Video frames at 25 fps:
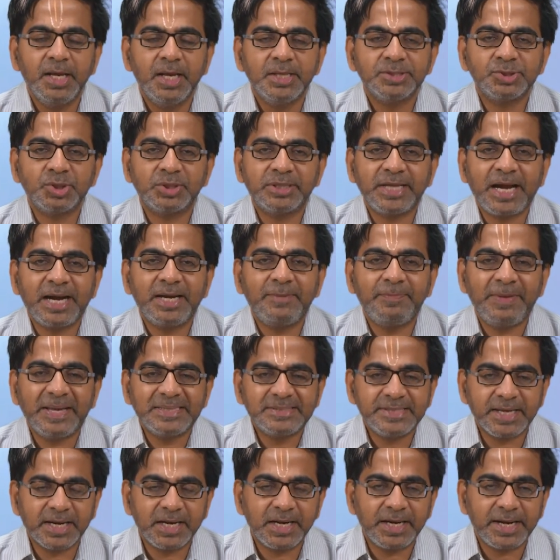So, that
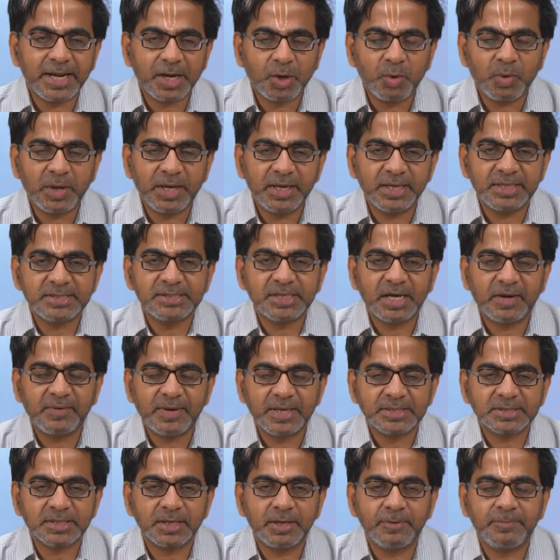basically requires
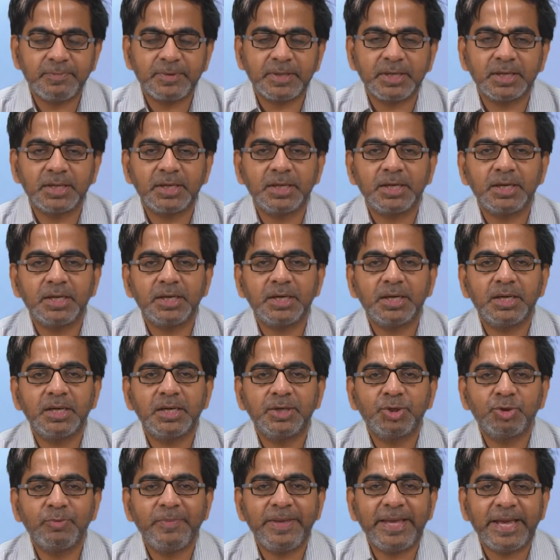
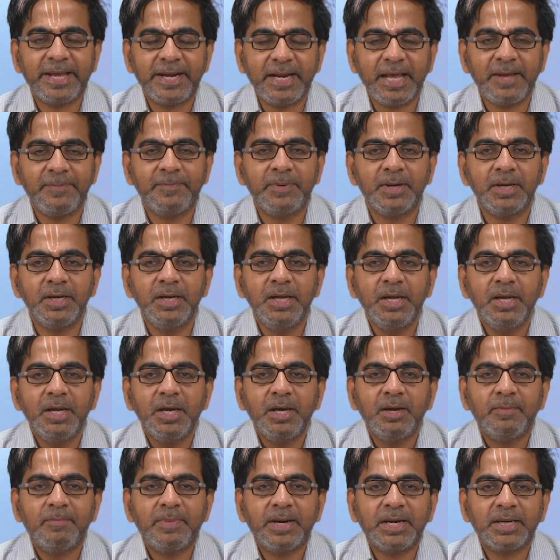JavaScript to be enabled,
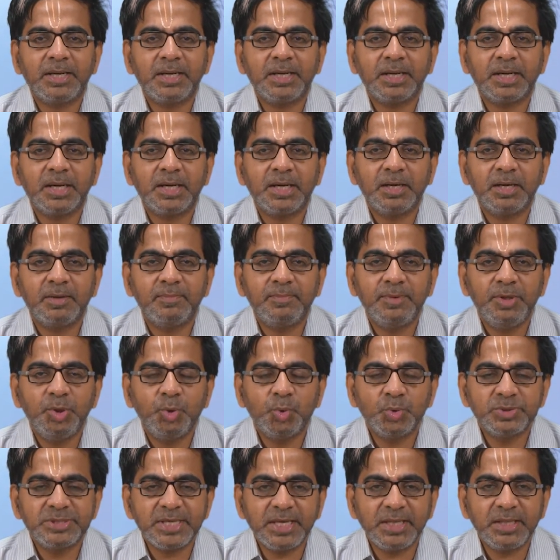but
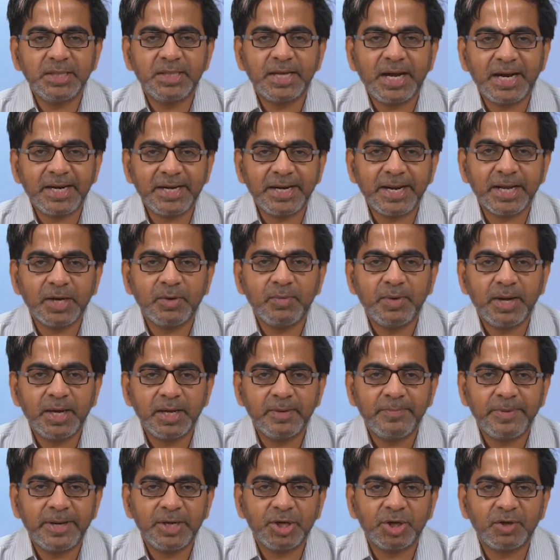using that
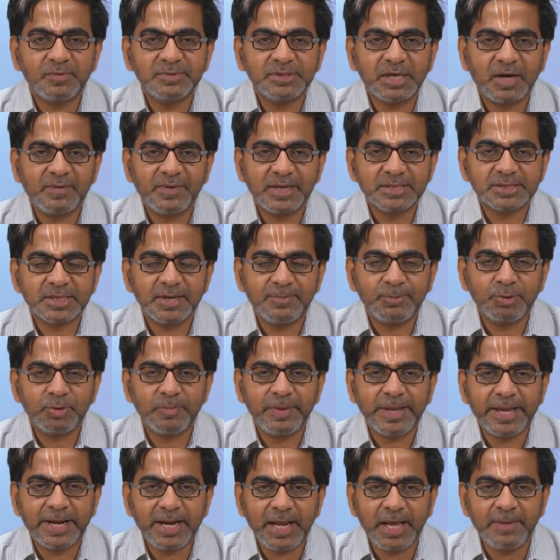requirement of JavaScript to
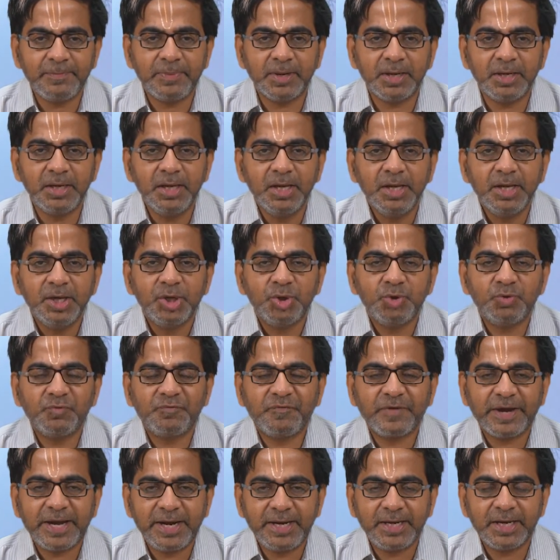be enabled, you
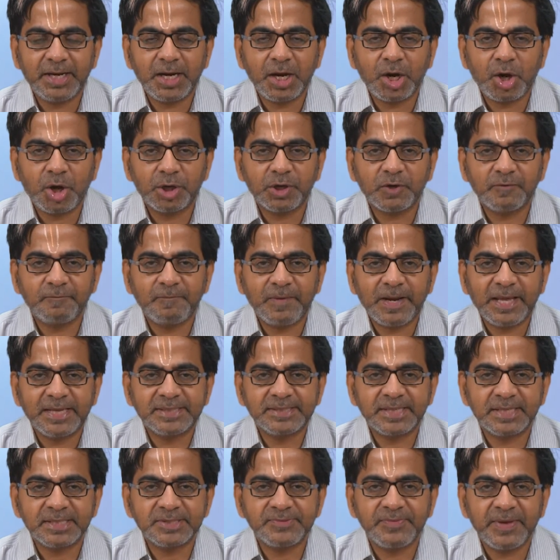find in a lot of
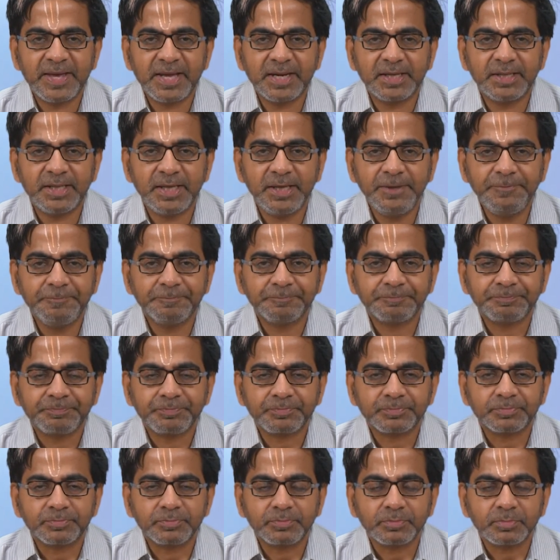places where the
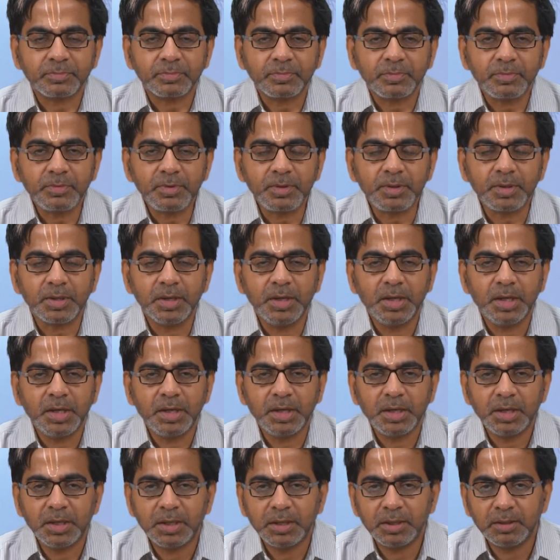
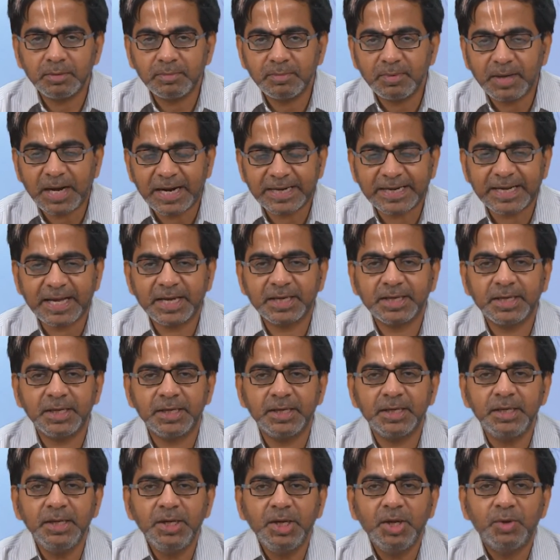
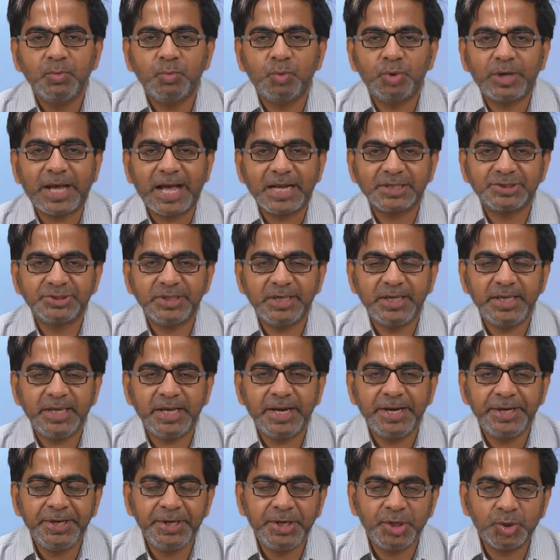attacker would
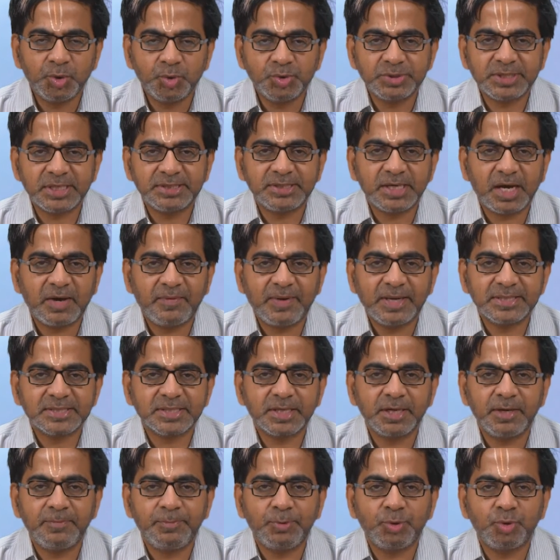actually induce a
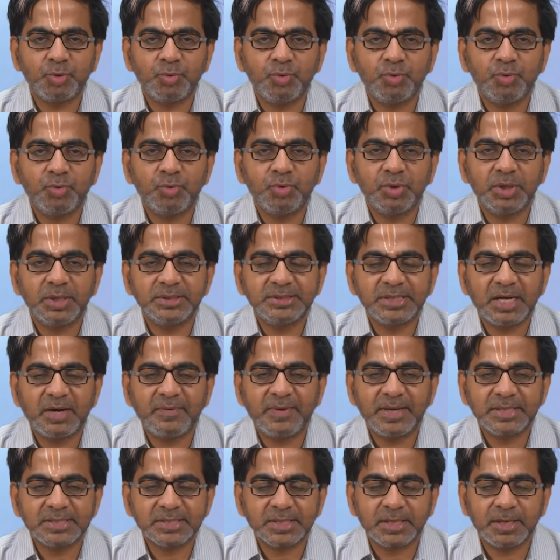JavaScript to
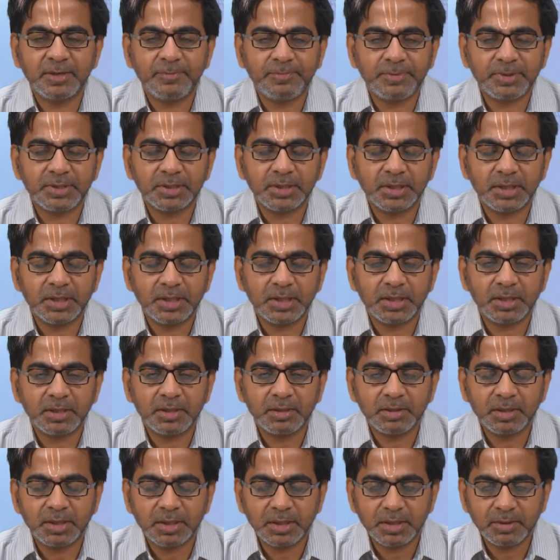
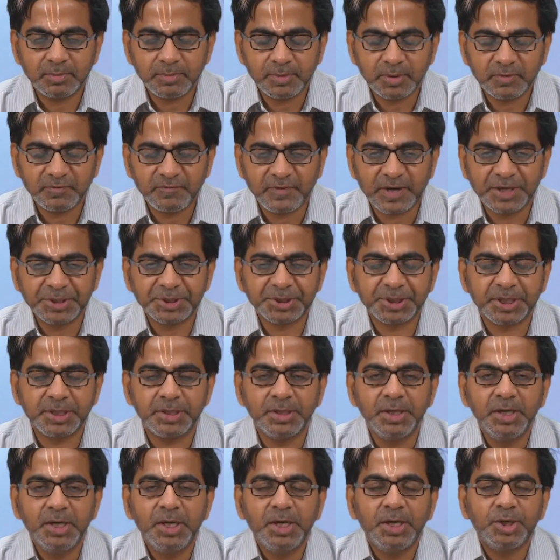JavaScript
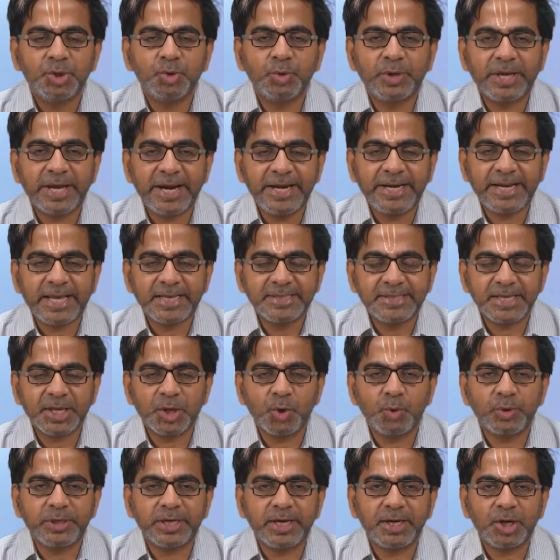function to get
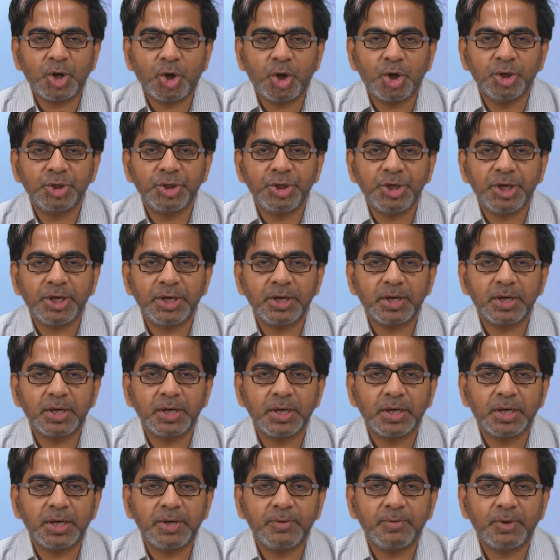executed on
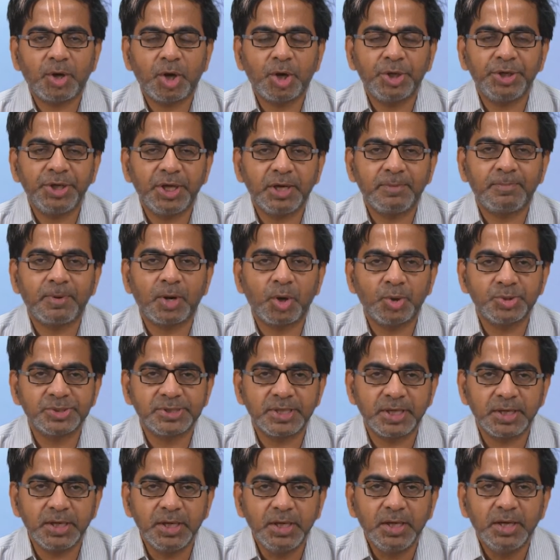your
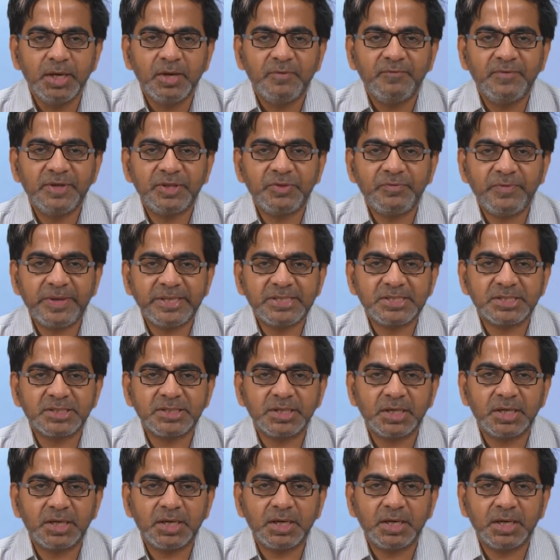browser, with which
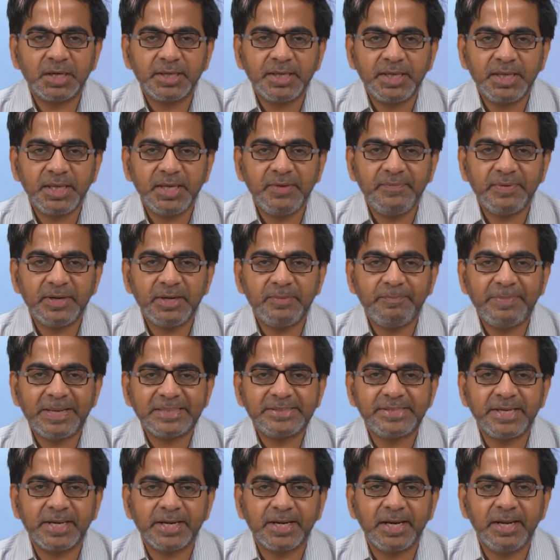he will
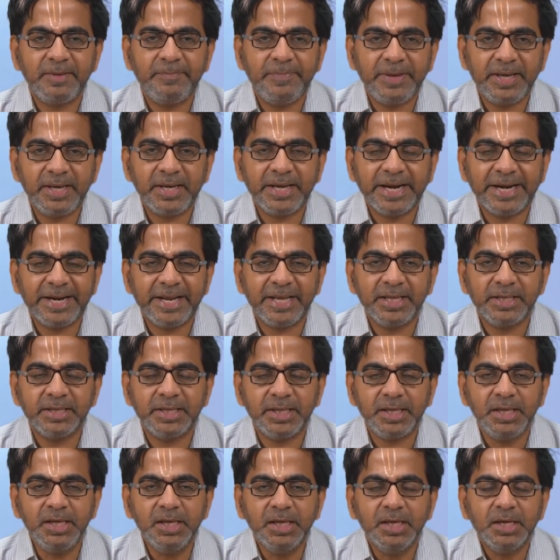basically be getting
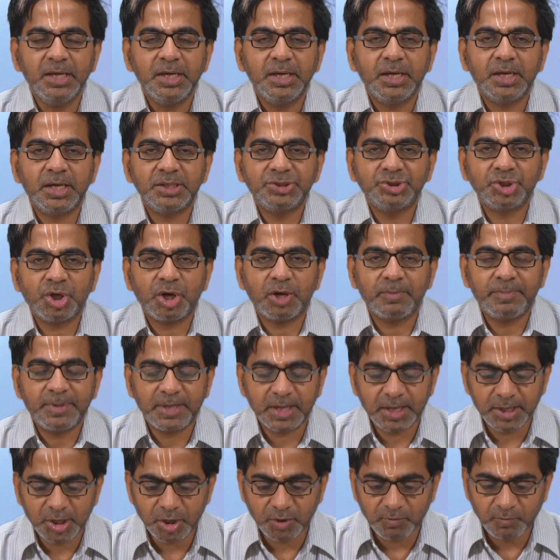the job
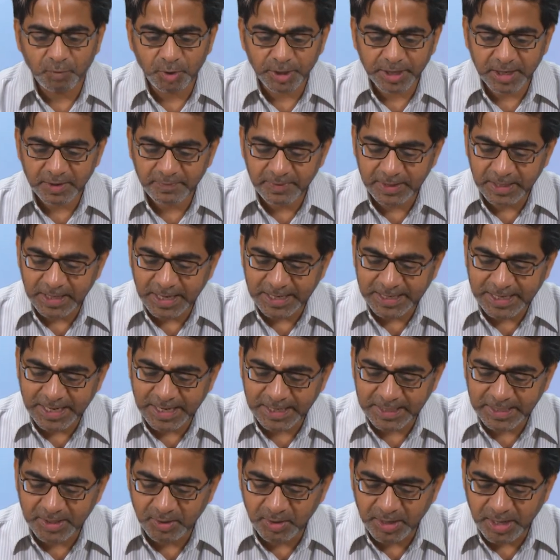done of whatever
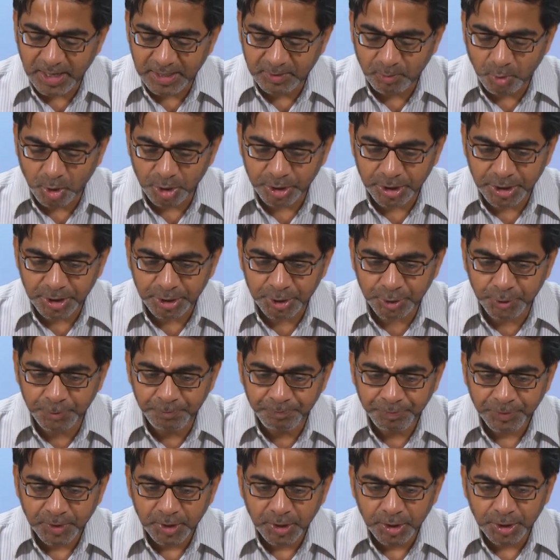attack he had wanted
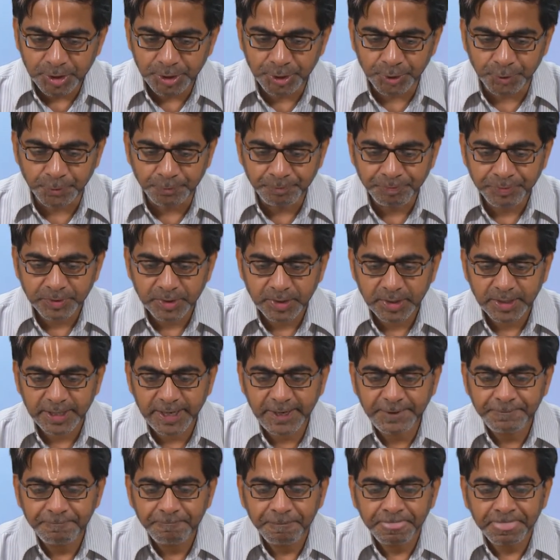to do,
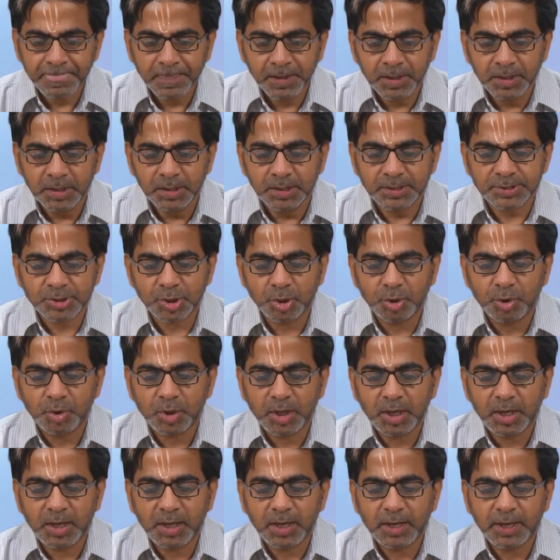right.
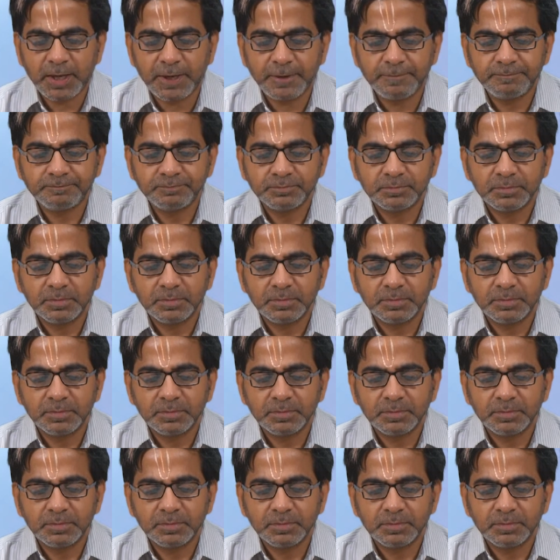So,